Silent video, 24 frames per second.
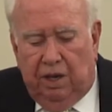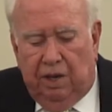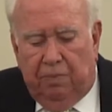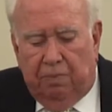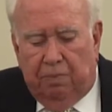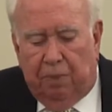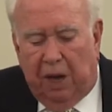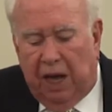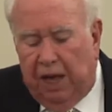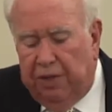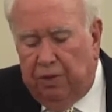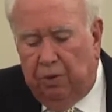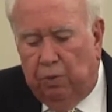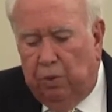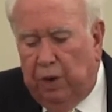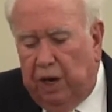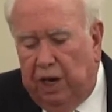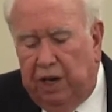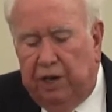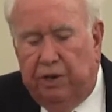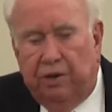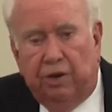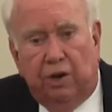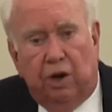By the
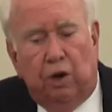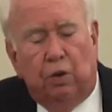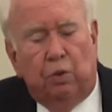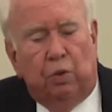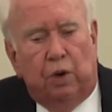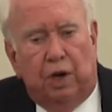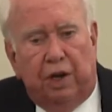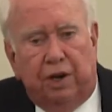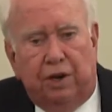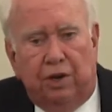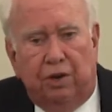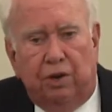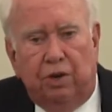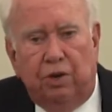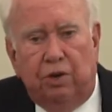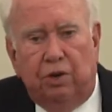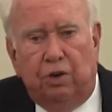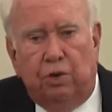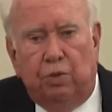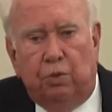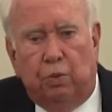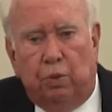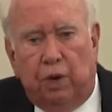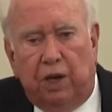way, no one
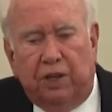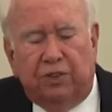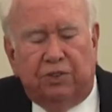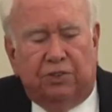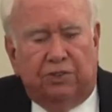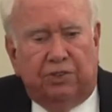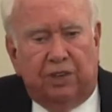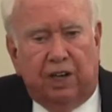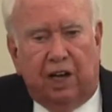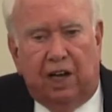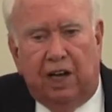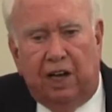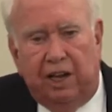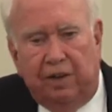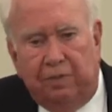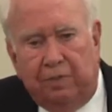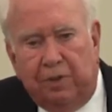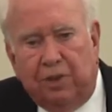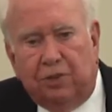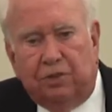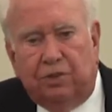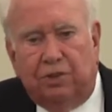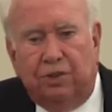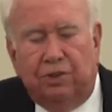knew what side
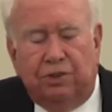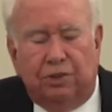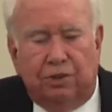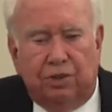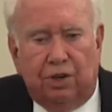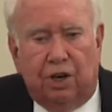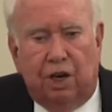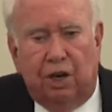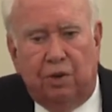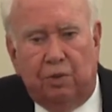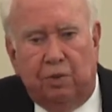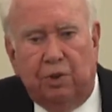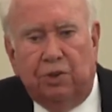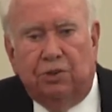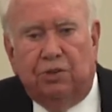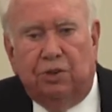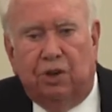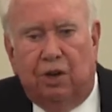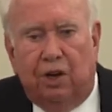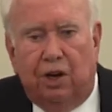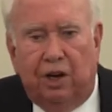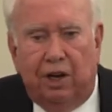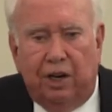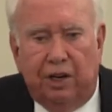Mr. Shaw was
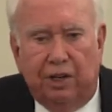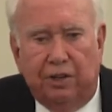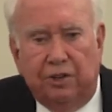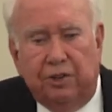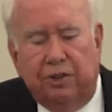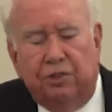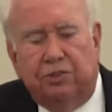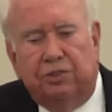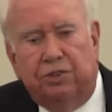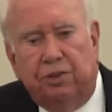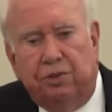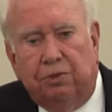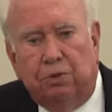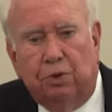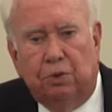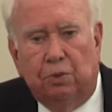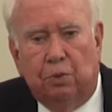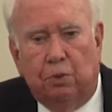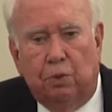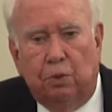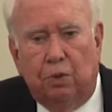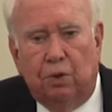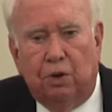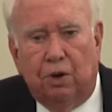on in the Civil
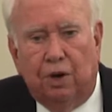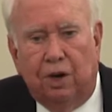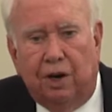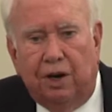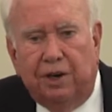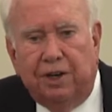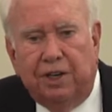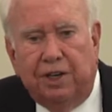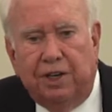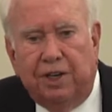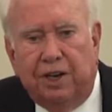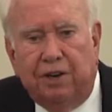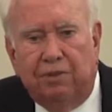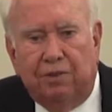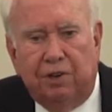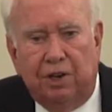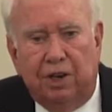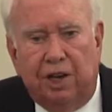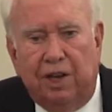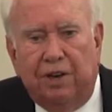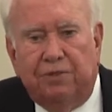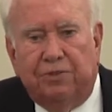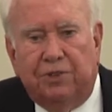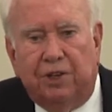War. He never
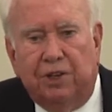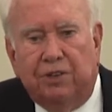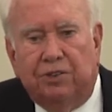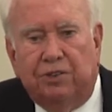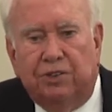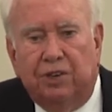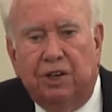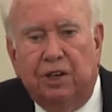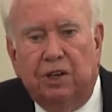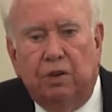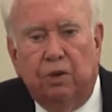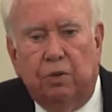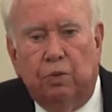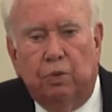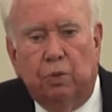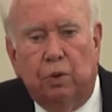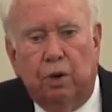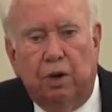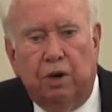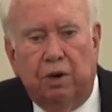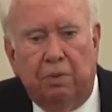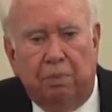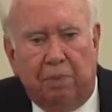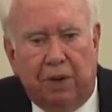left a single
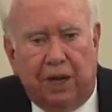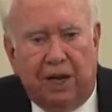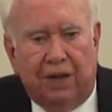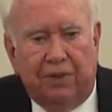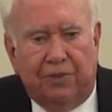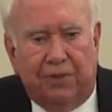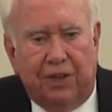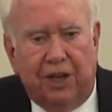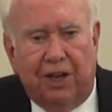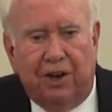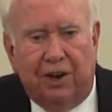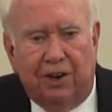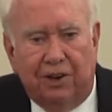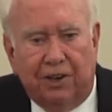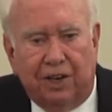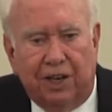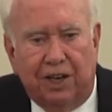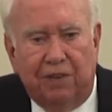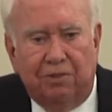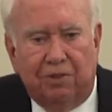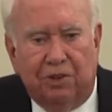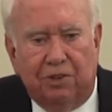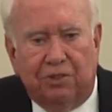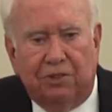word about that or
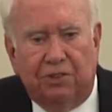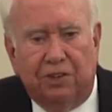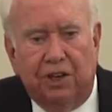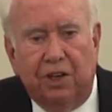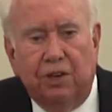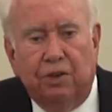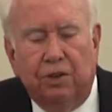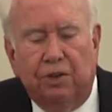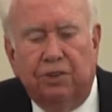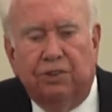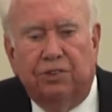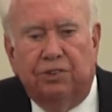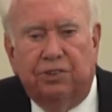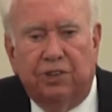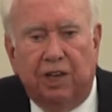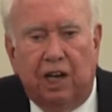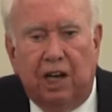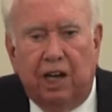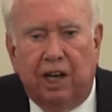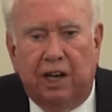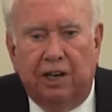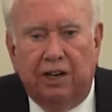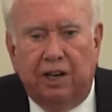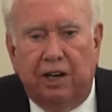gave a single
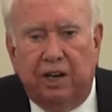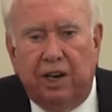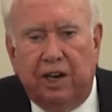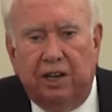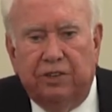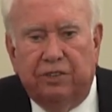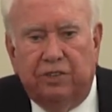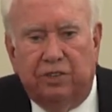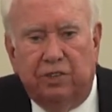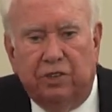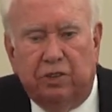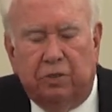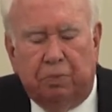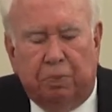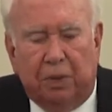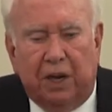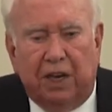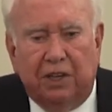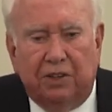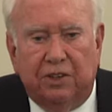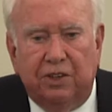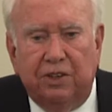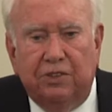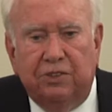sign. And I
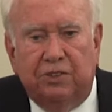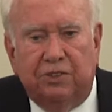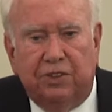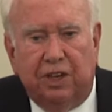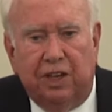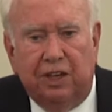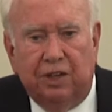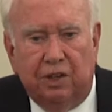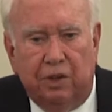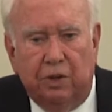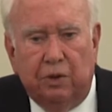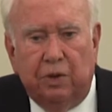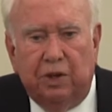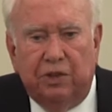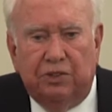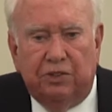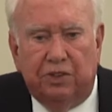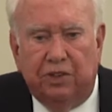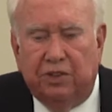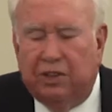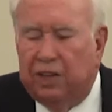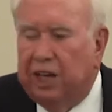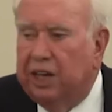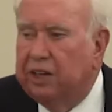suspect in St. Louis
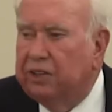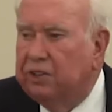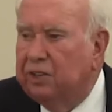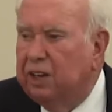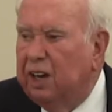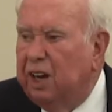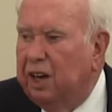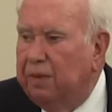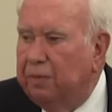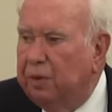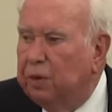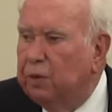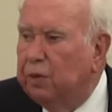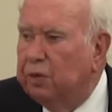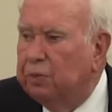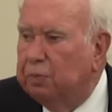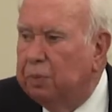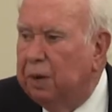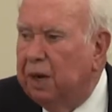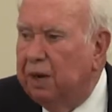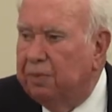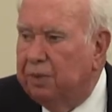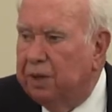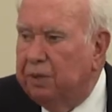at that time, it was
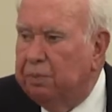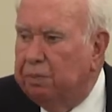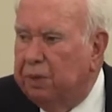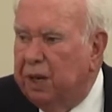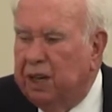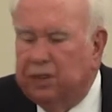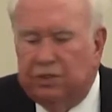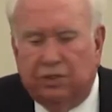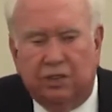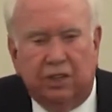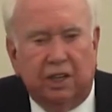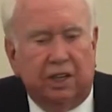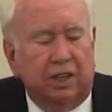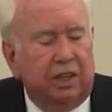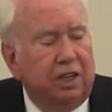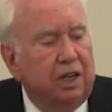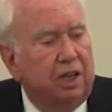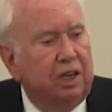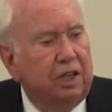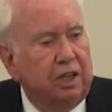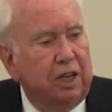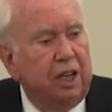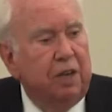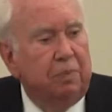probably best to
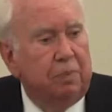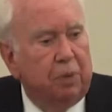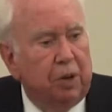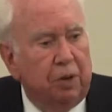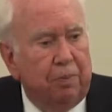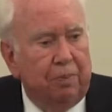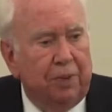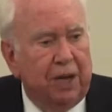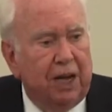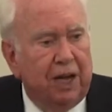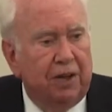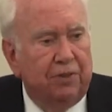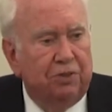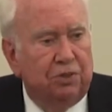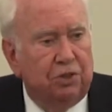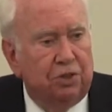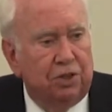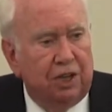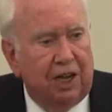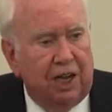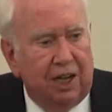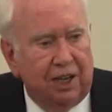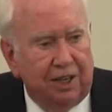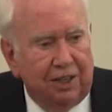keep your mouth
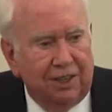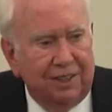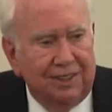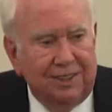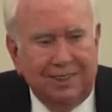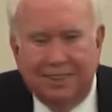shut.